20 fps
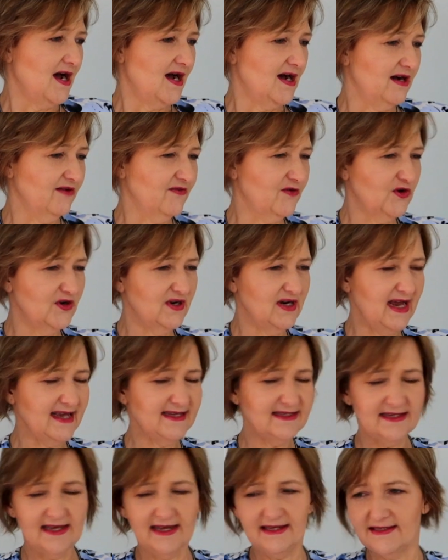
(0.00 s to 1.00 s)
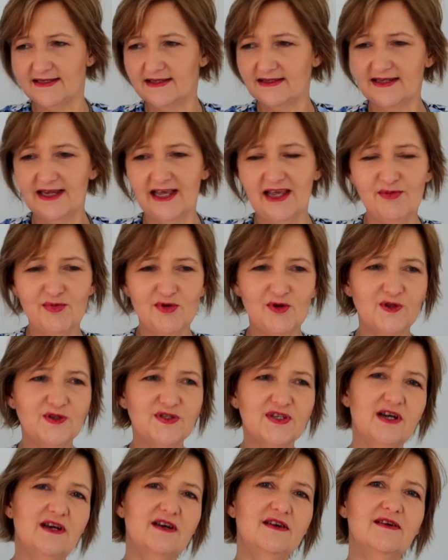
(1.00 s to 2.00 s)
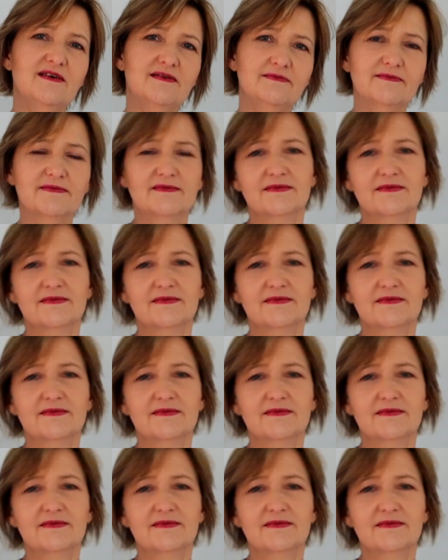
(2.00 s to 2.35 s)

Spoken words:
I've got a nice cutting table. So